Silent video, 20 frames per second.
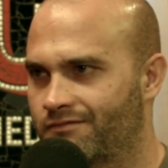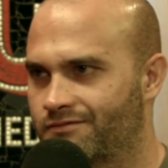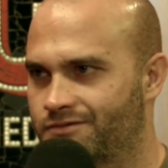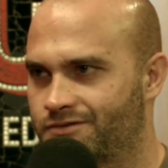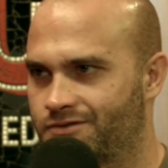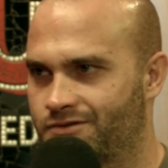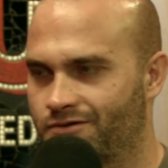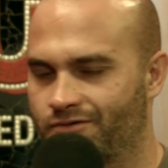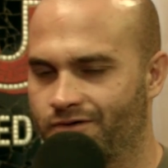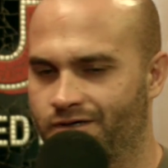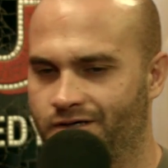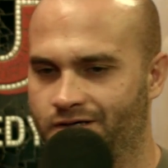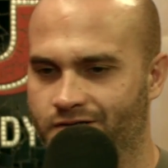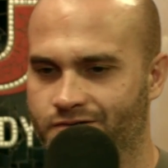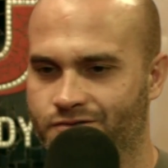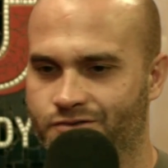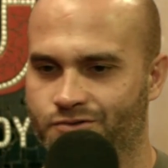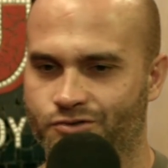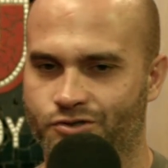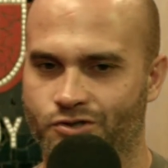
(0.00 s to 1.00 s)
So yeah,
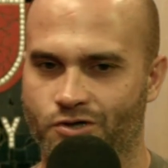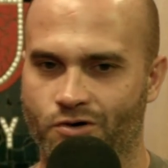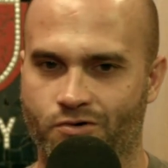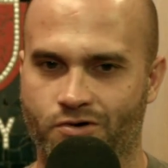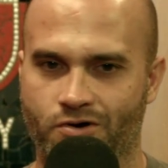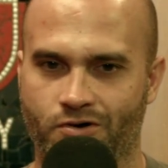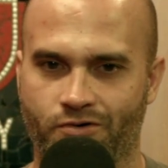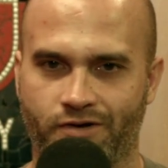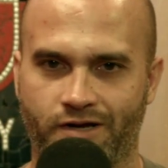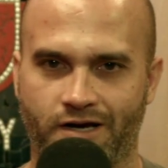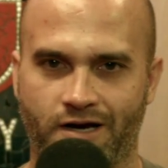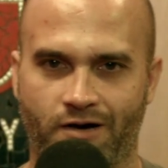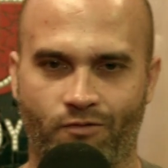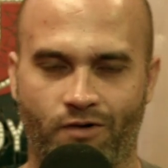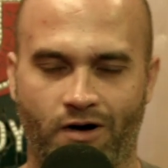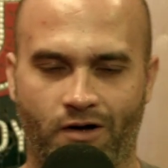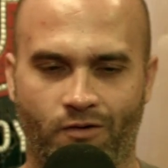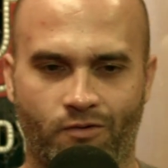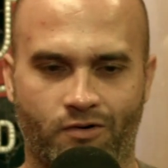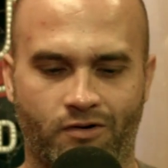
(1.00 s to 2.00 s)
so Joe code. Yeah,
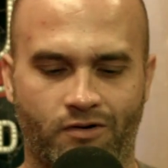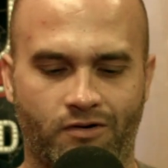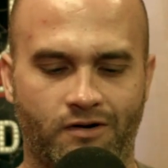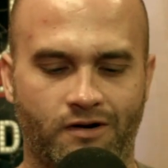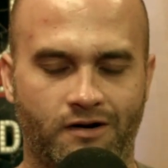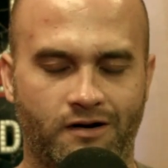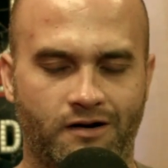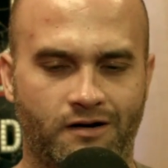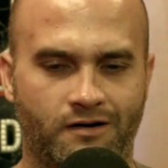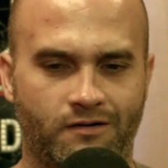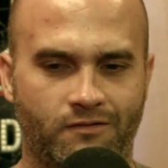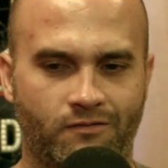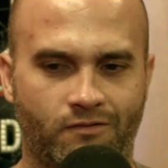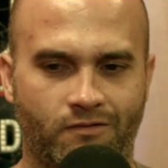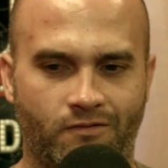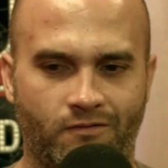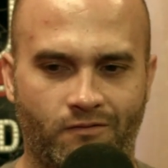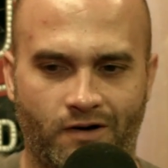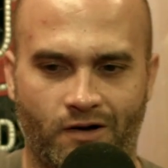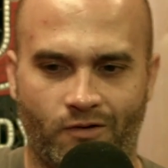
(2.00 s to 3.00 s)
while we're uh,
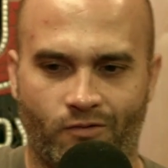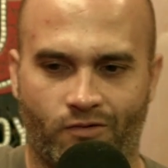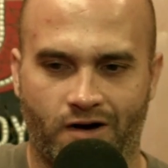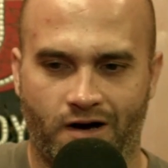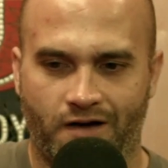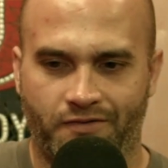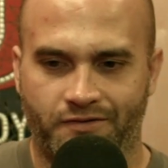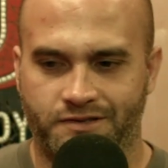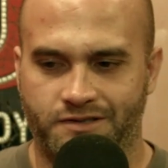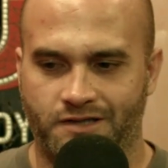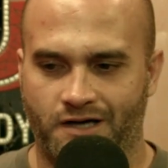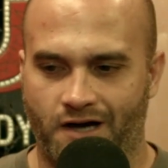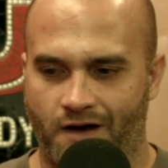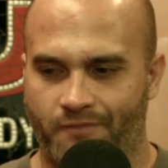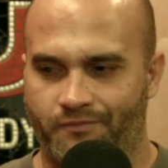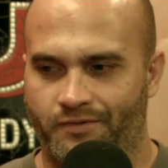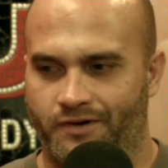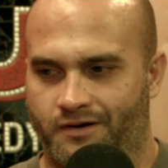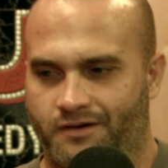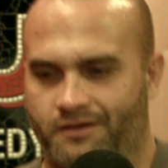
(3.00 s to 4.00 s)
while we're on the
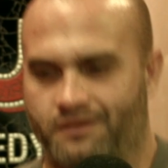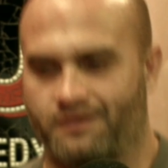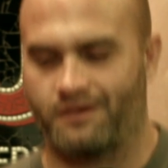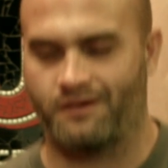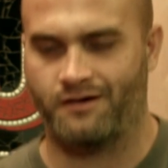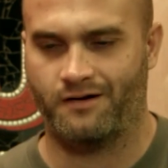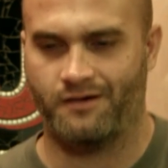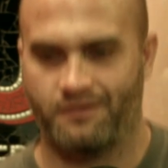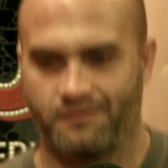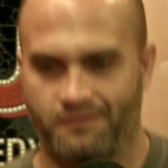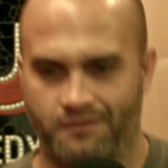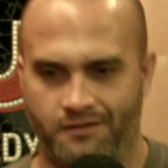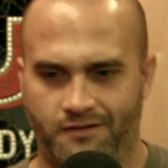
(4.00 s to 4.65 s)
topic, uh,